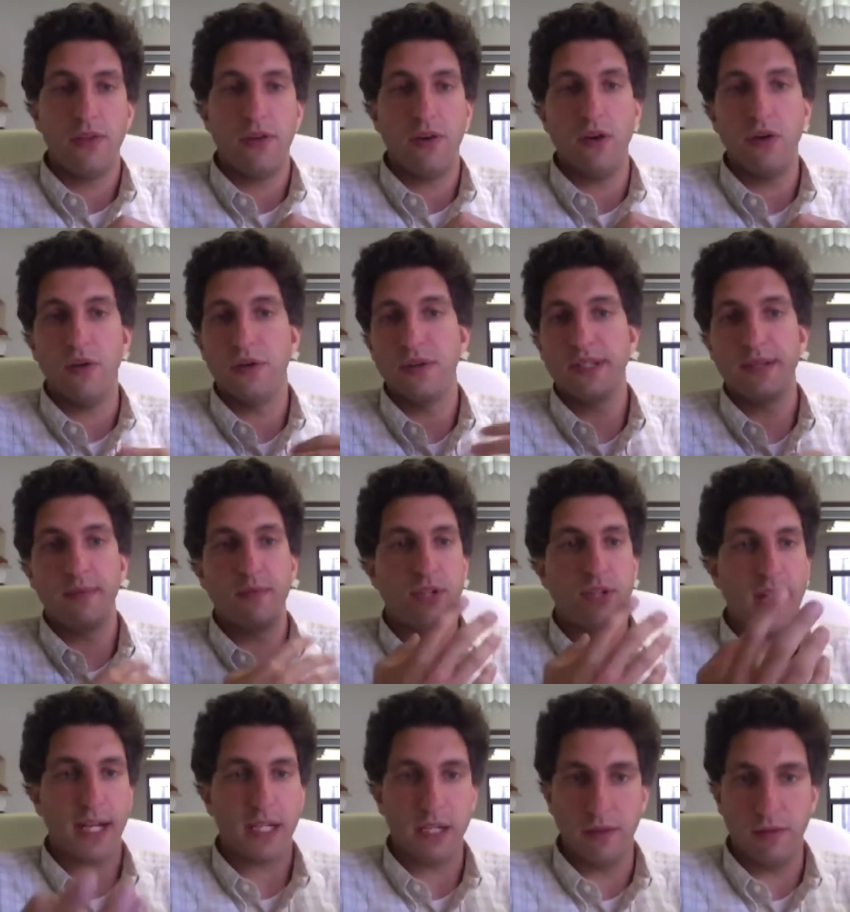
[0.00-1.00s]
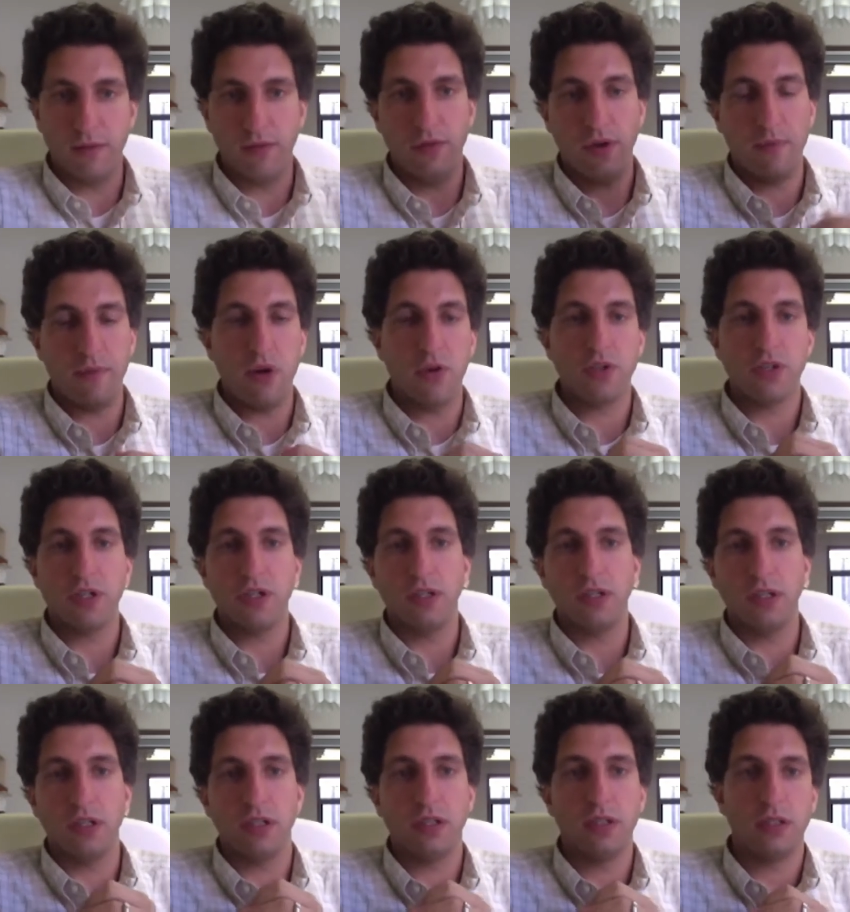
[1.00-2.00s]
their own subjective,
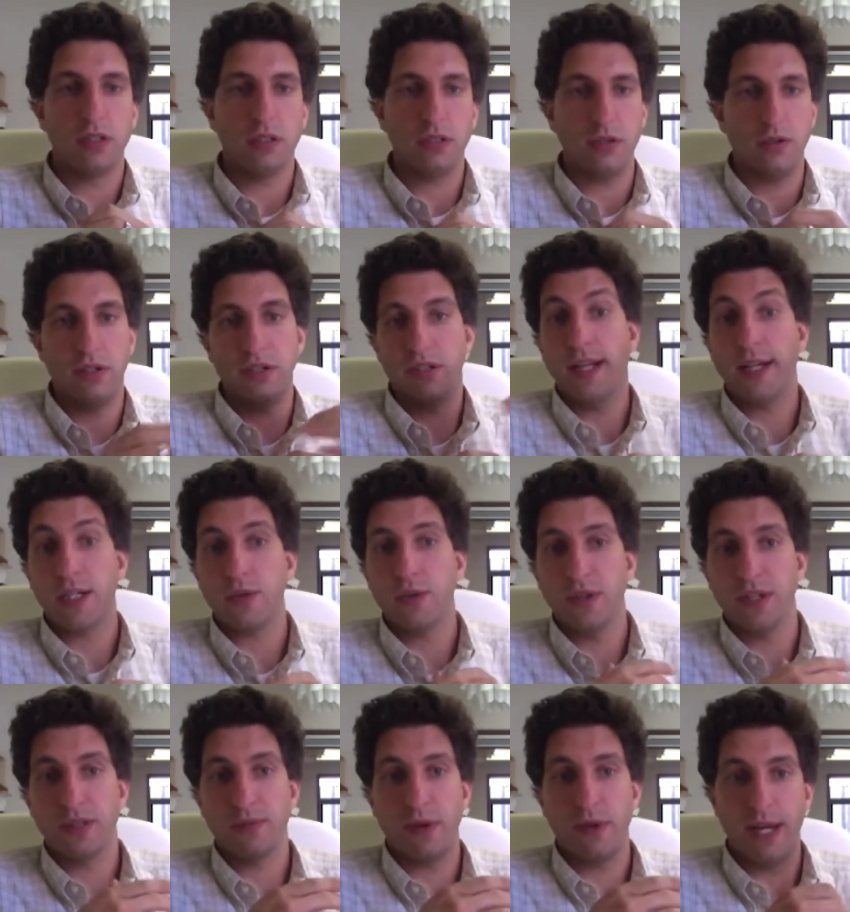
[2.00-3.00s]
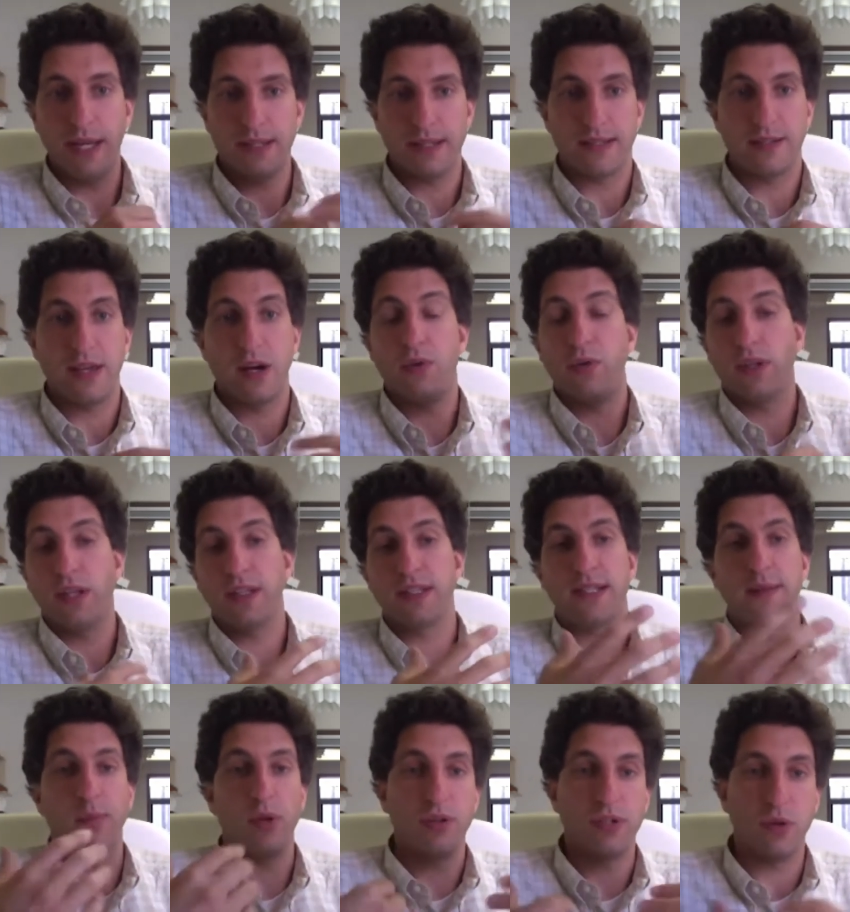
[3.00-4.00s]
emotional, or intellectual experiences that are really
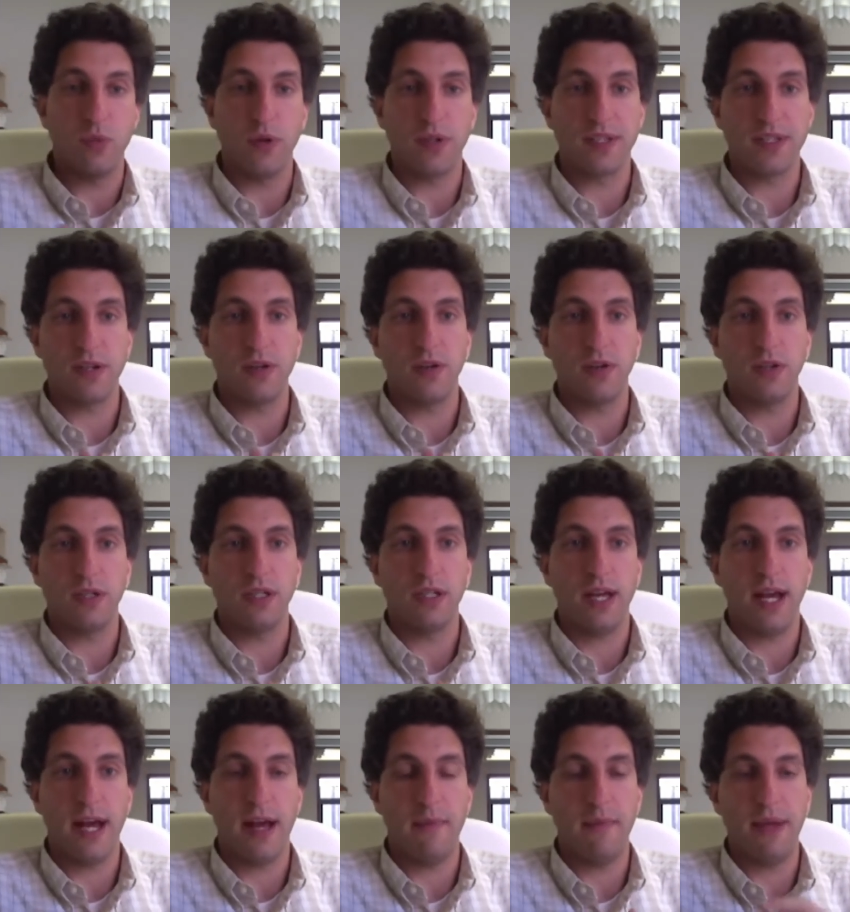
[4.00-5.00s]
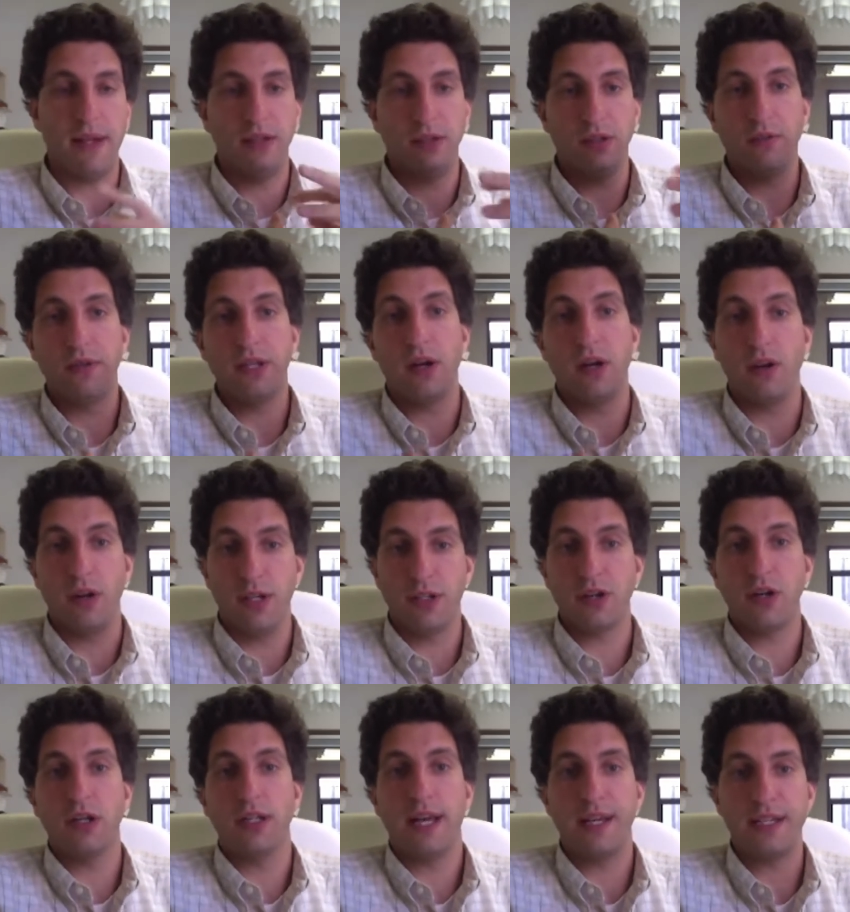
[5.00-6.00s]
similar to one's own. And, you know,
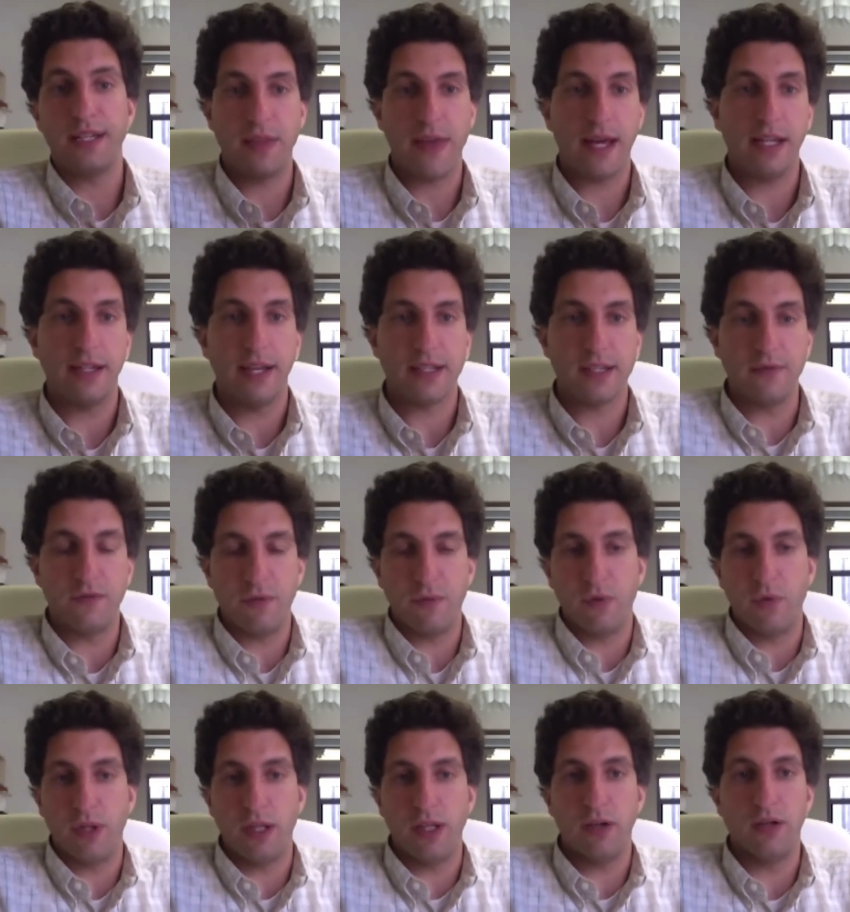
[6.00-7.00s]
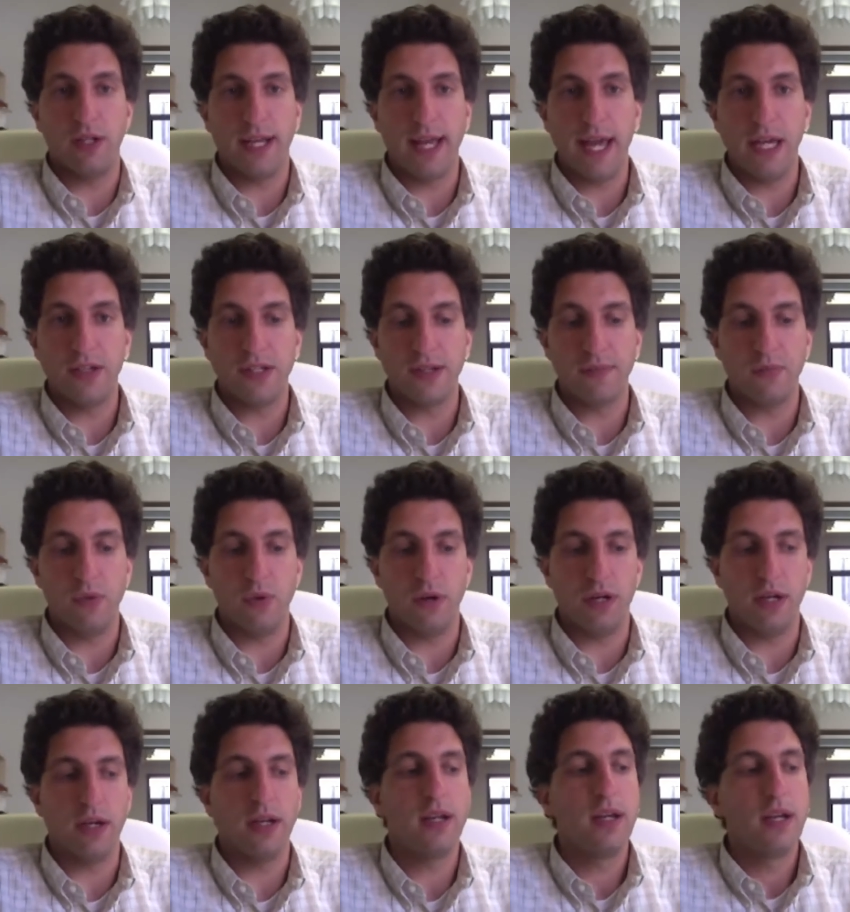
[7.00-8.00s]
internalizing that lesson from a really early age is
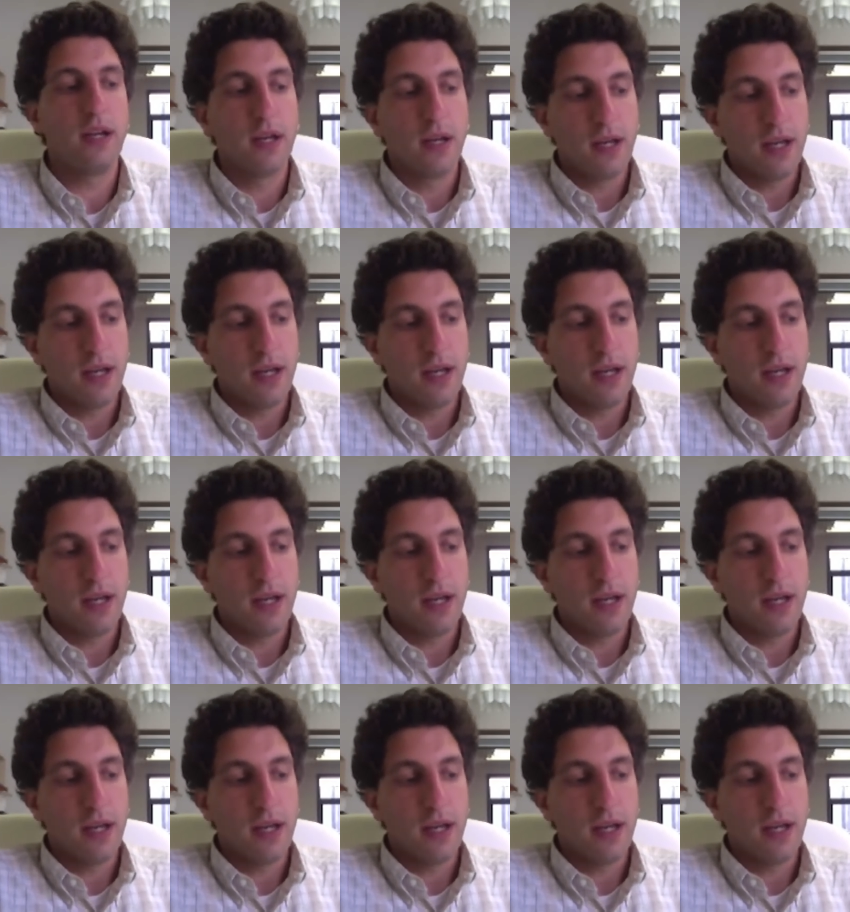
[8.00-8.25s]
important.